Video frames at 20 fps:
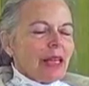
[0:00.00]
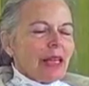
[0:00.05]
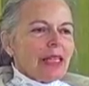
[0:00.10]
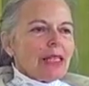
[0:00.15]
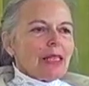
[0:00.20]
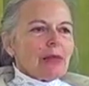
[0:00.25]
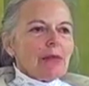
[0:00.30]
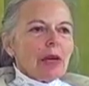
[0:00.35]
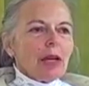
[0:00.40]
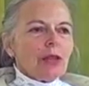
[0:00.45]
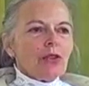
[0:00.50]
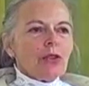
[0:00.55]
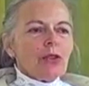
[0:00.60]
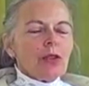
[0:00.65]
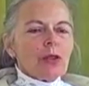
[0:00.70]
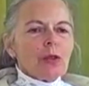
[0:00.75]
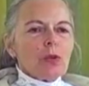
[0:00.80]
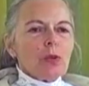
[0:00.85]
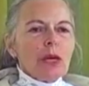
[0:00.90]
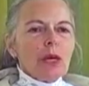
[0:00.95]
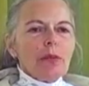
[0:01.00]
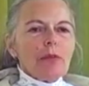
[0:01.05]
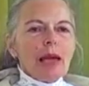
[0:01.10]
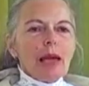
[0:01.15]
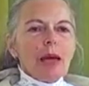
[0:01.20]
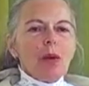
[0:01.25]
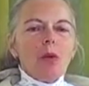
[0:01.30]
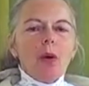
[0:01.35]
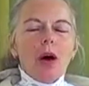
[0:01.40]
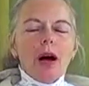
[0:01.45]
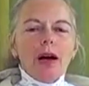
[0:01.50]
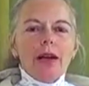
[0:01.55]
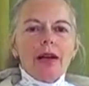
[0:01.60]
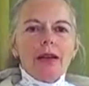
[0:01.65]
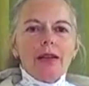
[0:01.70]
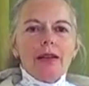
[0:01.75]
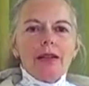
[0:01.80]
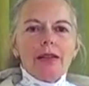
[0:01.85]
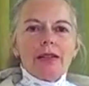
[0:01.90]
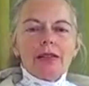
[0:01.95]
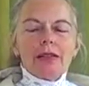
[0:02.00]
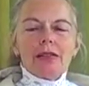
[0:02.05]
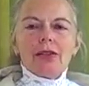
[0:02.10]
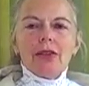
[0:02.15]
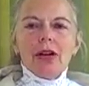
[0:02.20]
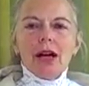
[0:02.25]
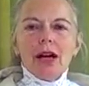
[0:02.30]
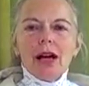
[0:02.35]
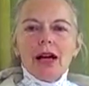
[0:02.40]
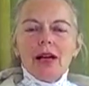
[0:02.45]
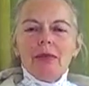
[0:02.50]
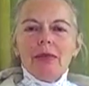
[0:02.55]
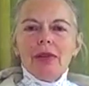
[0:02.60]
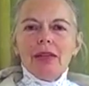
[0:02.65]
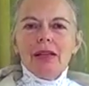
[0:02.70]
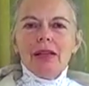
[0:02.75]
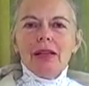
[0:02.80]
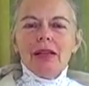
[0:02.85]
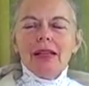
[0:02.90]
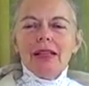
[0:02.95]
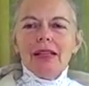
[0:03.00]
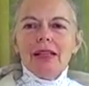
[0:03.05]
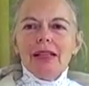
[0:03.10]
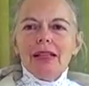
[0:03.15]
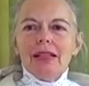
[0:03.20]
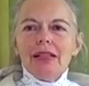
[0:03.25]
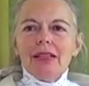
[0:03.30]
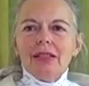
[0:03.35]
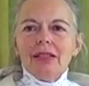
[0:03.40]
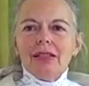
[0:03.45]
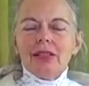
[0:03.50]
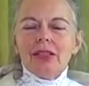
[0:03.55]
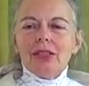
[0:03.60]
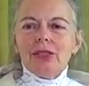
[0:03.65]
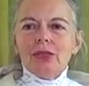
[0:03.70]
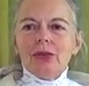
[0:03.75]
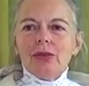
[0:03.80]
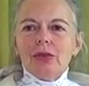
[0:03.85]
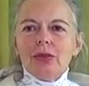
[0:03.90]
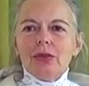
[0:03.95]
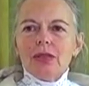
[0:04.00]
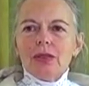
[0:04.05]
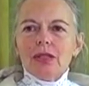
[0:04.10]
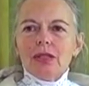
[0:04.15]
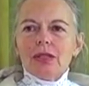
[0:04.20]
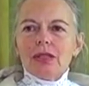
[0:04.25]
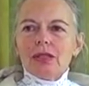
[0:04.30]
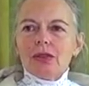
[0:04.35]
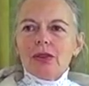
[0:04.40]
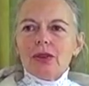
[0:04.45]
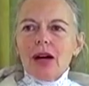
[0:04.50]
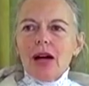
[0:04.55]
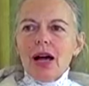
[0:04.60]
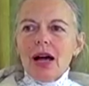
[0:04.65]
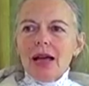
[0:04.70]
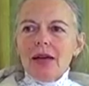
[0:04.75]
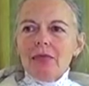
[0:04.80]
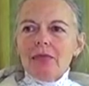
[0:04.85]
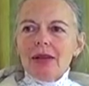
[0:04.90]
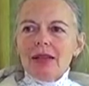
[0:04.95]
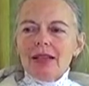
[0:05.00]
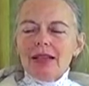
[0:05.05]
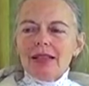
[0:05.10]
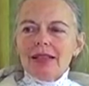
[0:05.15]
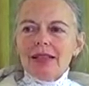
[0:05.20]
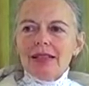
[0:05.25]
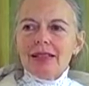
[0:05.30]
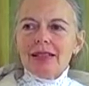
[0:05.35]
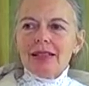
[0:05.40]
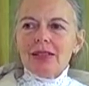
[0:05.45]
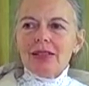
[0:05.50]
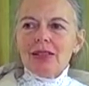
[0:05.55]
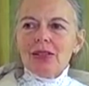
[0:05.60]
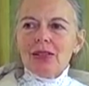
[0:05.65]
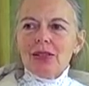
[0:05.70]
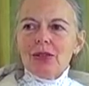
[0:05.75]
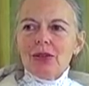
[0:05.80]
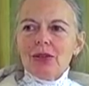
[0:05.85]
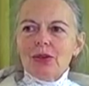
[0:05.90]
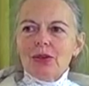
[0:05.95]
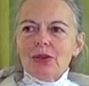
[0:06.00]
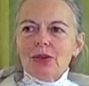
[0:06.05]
As much as we may want to describe it, to describe it is to